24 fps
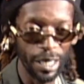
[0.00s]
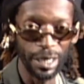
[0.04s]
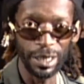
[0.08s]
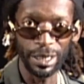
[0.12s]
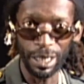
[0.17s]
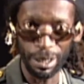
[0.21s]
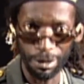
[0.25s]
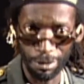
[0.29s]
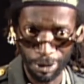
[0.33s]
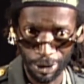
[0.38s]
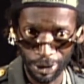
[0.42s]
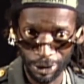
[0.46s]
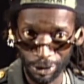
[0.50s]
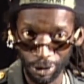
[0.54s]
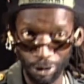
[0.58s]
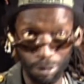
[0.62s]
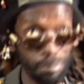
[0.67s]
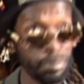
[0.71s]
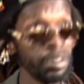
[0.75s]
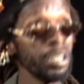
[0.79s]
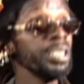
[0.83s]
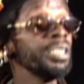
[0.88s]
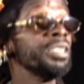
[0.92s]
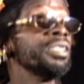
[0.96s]
Eriso
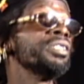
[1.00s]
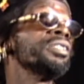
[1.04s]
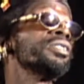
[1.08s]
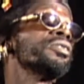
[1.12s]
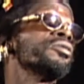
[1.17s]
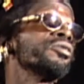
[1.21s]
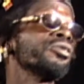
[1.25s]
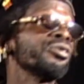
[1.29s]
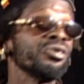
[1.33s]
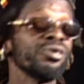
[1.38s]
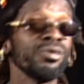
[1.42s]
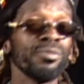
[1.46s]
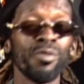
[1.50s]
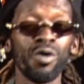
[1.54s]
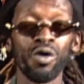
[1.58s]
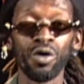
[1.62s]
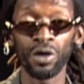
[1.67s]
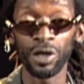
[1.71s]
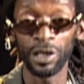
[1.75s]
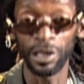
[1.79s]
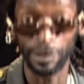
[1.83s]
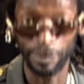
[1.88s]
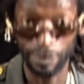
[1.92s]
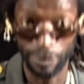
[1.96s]
be the other
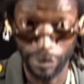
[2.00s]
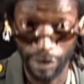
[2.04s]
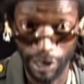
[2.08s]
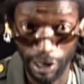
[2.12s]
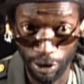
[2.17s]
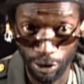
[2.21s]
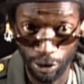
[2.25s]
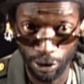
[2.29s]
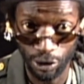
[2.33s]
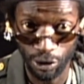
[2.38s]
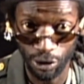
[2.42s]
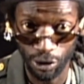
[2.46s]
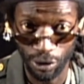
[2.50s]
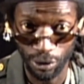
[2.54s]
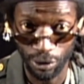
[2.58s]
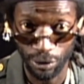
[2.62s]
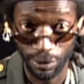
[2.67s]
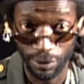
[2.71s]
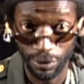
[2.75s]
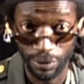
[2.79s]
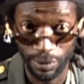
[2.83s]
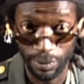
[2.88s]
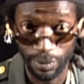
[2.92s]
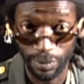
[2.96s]
boy if that also.
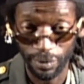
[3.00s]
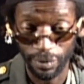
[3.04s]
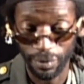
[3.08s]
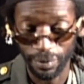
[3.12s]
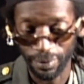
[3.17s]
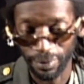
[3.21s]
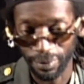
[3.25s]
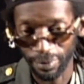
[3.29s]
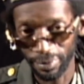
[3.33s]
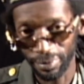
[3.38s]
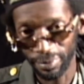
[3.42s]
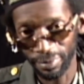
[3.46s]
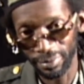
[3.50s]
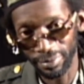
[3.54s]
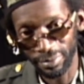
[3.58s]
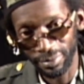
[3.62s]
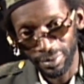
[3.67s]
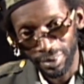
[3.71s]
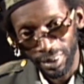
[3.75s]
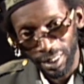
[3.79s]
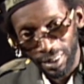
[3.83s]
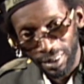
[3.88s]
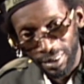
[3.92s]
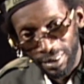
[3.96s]

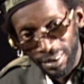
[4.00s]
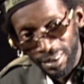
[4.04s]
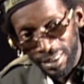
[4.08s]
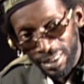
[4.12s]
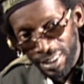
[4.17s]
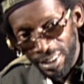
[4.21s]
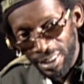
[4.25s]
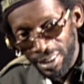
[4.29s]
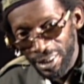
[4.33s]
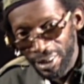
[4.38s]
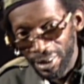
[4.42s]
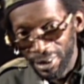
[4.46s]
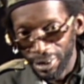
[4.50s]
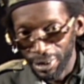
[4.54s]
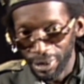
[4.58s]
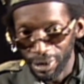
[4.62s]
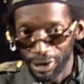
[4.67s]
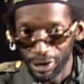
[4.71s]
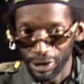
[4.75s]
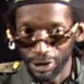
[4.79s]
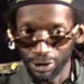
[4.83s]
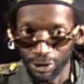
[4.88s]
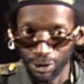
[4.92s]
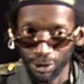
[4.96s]
And
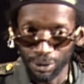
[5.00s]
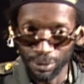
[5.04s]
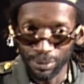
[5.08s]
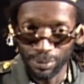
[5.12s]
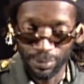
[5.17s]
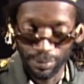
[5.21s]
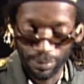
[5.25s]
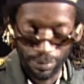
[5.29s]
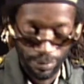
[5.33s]
nearly so.